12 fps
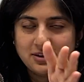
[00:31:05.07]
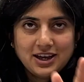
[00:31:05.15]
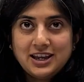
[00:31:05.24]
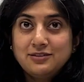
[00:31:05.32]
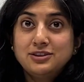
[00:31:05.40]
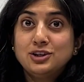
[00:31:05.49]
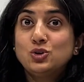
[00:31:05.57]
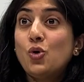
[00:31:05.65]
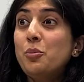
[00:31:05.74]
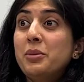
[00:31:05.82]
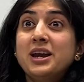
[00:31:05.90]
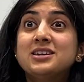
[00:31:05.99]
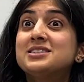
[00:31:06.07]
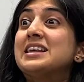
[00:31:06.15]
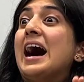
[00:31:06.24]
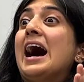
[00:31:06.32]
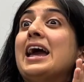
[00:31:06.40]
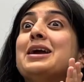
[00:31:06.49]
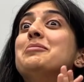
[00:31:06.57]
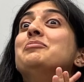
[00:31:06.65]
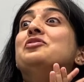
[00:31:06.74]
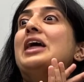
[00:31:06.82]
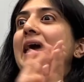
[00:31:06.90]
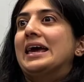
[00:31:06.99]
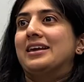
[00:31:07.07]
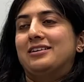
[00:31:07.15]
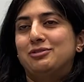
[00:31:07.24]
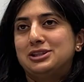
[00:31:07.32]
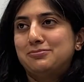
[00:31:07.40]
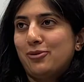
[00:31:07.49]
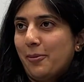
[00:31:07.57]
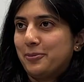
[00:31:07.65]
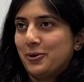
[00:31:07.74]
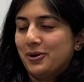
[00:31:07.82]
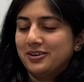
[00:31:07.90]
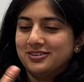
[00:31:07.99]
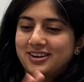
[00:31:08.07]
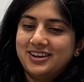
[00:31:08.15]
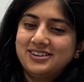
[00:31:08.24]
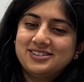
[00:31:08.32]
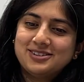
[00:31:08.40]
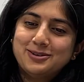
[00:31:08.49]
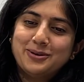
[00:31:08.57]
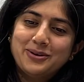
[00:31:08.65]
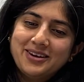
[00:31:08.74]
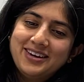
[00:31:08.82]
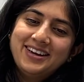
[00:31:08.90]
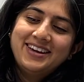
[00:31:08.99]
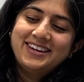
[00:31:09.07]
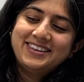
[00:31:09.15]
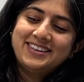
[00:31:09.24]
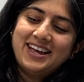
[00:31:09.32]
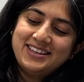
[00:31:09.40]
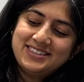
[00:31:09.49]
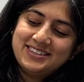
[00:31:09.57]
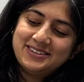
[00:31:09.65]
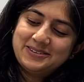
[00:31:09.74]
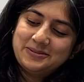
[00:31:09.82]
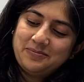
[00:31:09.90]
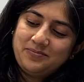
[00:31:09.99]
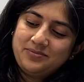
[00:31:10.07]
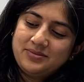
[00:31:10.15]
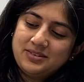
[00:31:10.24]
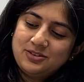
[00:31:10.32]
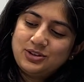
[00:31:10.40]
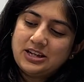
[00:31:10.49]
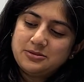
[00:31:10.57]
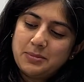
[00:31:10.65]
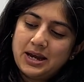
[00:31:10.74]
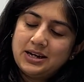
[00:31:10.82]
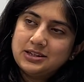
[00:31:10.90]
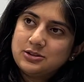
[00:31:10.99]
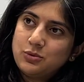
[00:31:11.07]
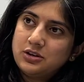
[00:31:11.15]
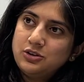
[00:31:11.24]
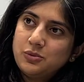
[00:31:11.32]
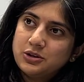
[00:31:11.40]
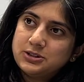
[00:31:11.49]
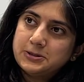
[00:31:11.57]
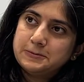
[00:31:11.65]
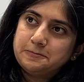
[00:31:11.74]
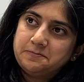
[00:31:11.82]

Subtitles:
And if the two mix, I am there with popcorn, right? So that's my list. What are you watching?